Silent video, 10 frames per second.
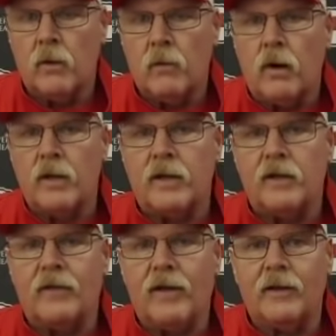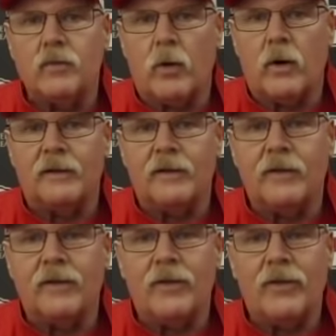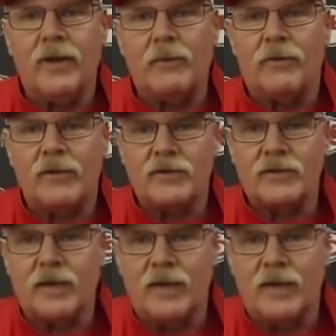Well, you can tell he's worked. The thing with this,